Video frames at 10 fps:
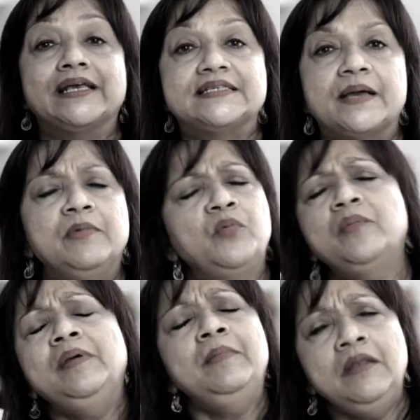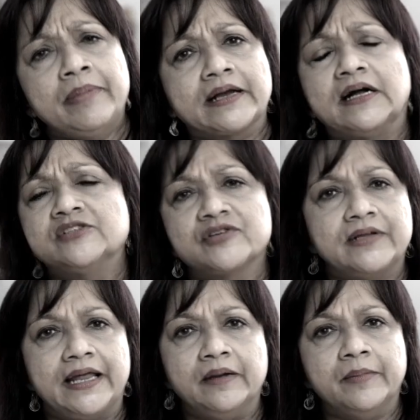examine what we mean by
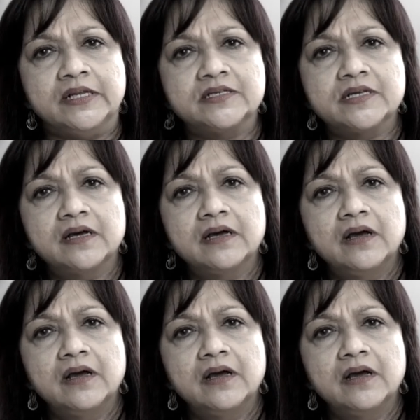cultural elements.